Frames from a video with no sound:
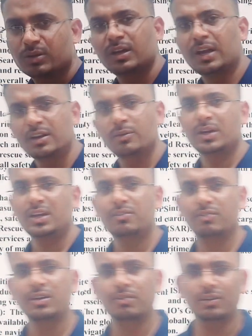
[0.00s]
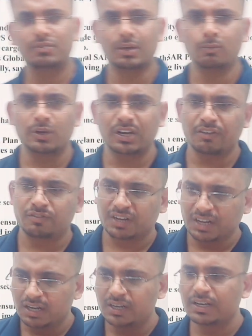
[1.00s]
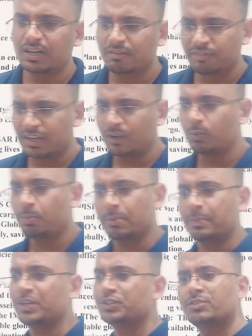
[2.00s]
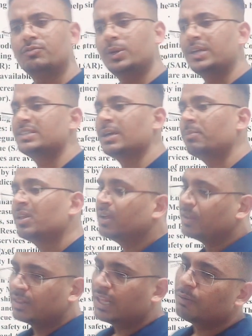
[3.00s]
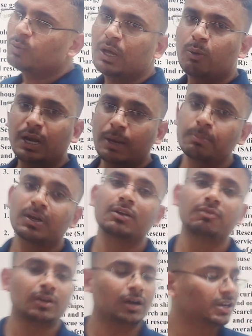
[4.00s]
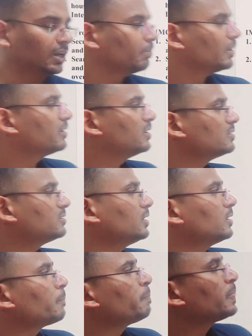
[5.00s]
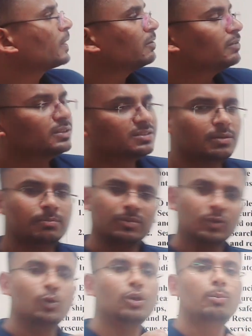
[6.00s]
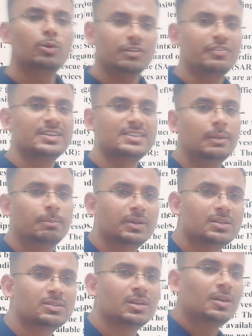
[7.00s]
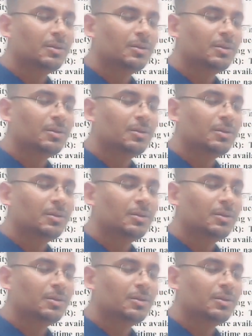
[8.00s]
Okay. Anyway, if someone have really done a very good preparation for exam, they would have attempted this thing with some good amount of examples,